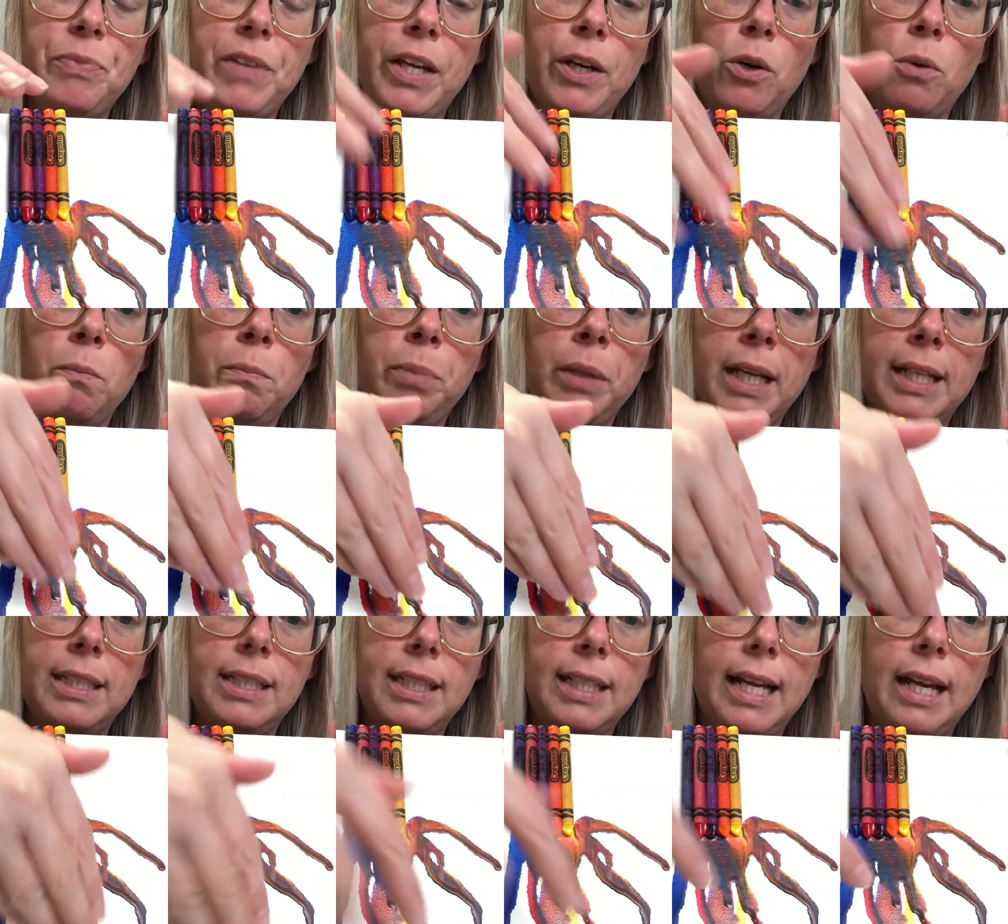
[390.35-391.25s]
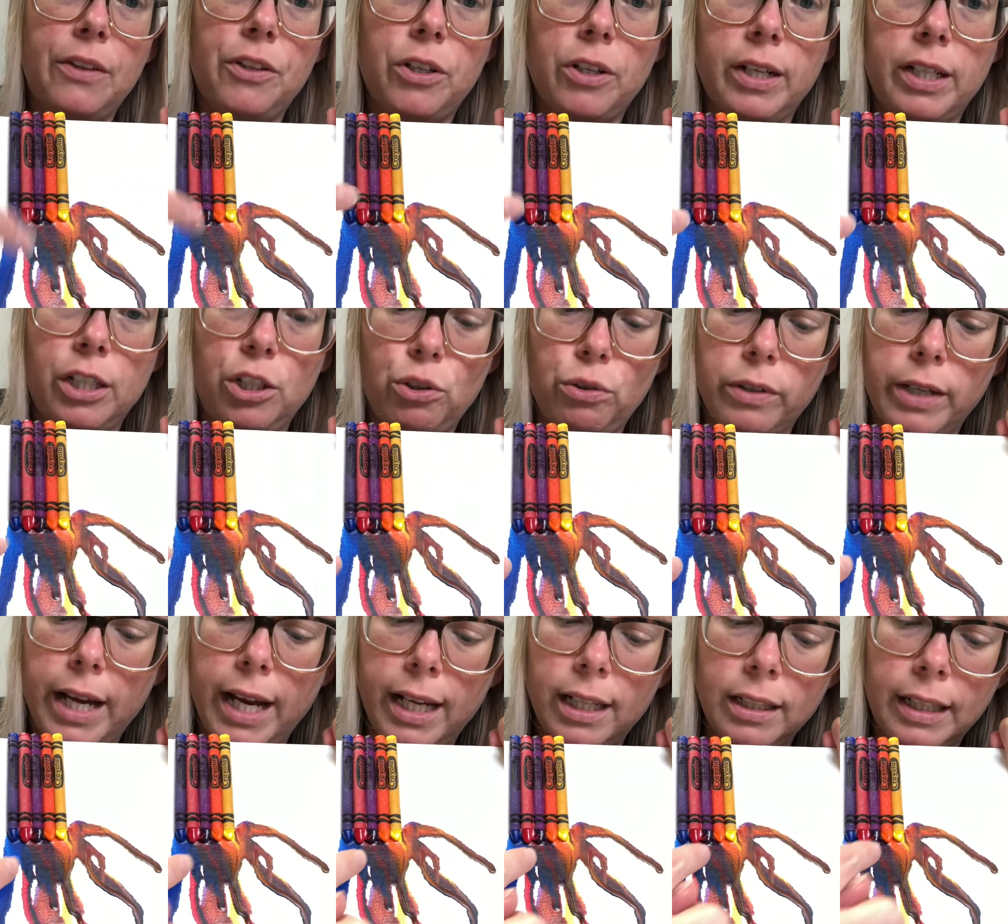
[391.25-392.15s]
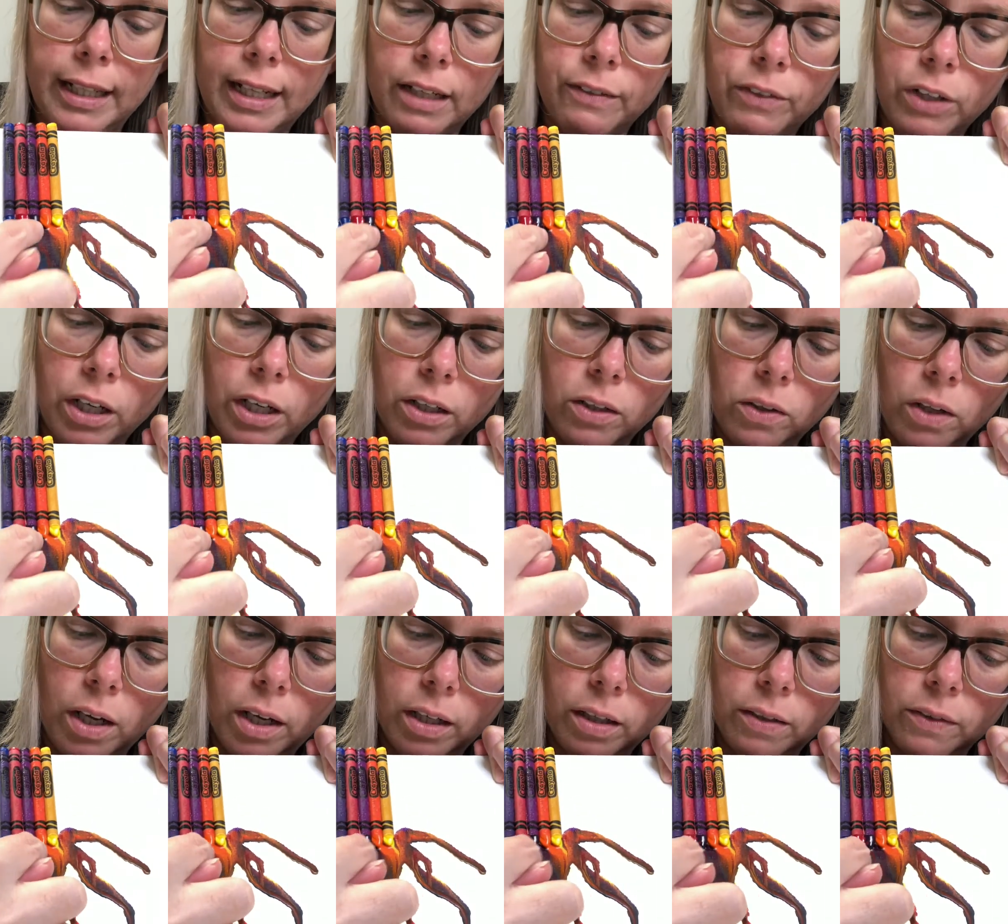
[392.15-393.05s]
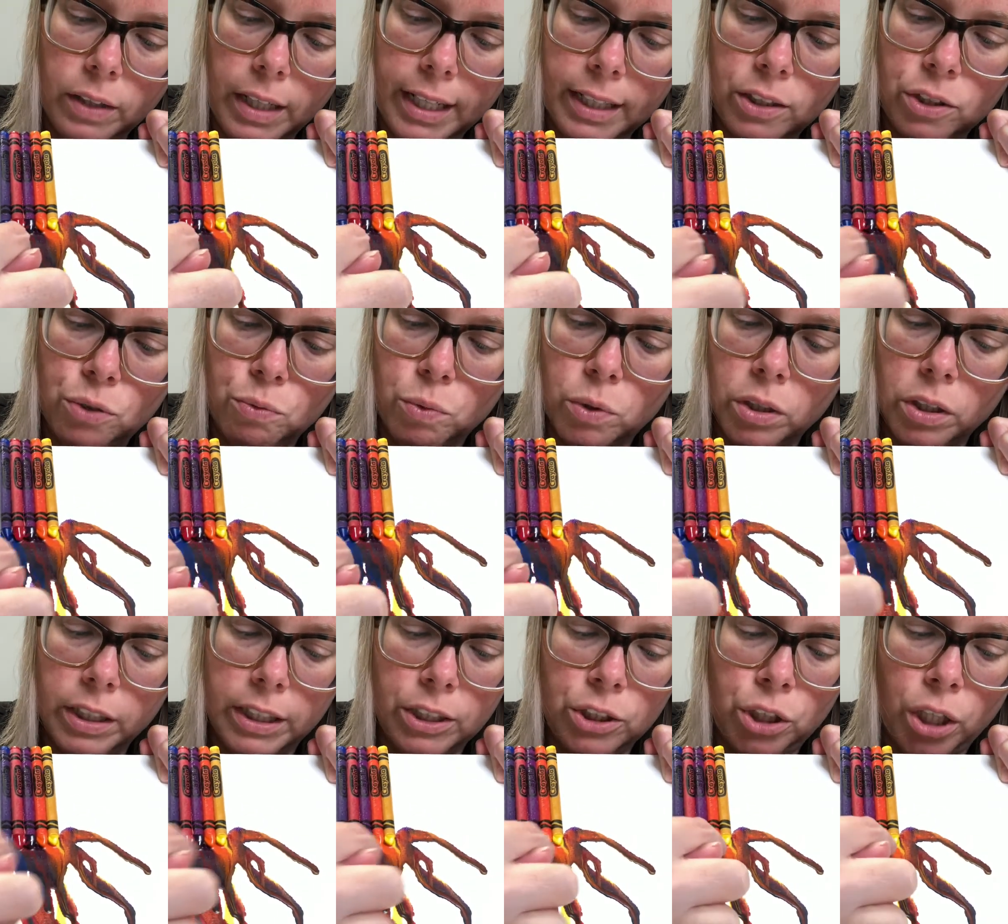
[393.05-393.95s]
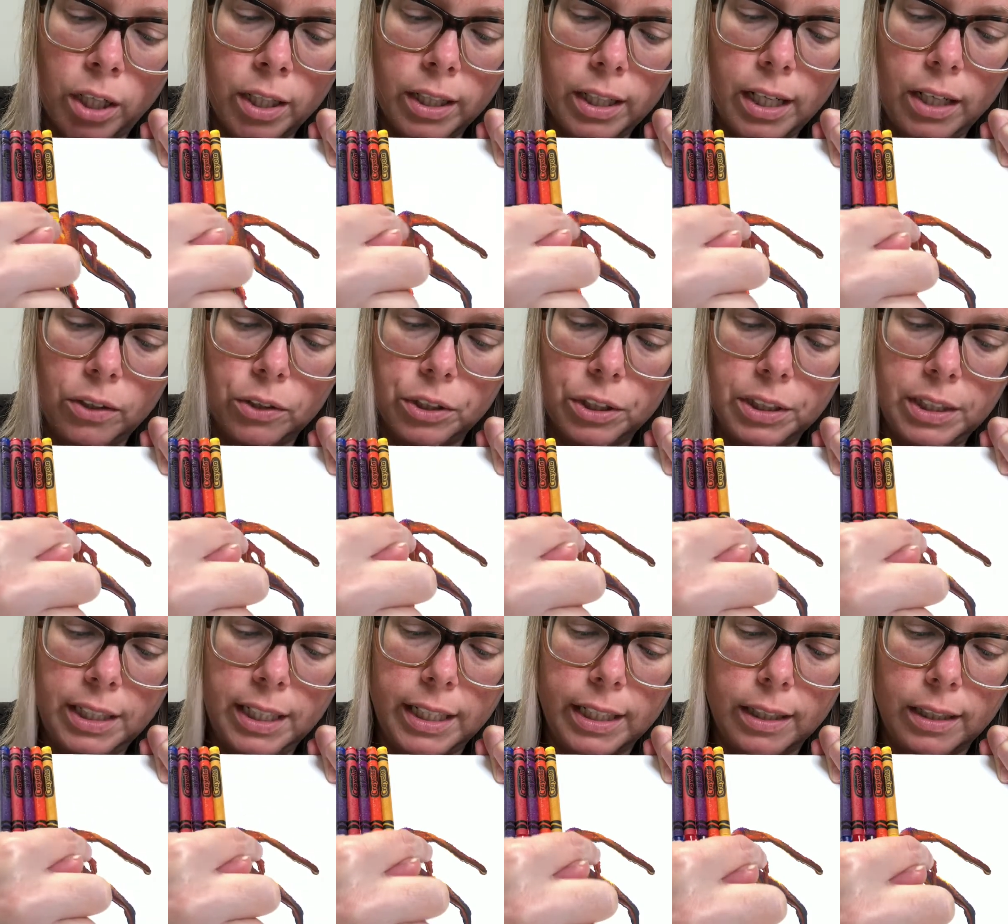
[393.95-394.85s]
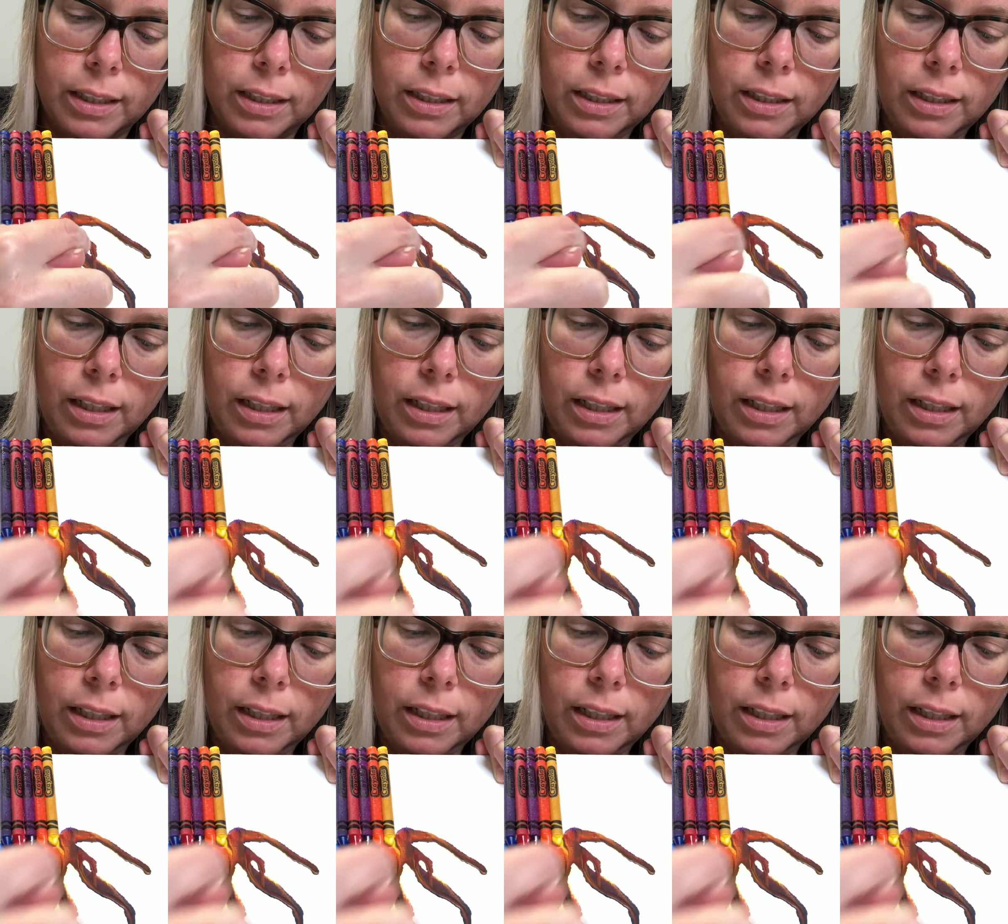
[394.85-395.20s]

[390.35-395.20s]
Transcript: they don't blend together and create, like I've got a lot of like really dark colors here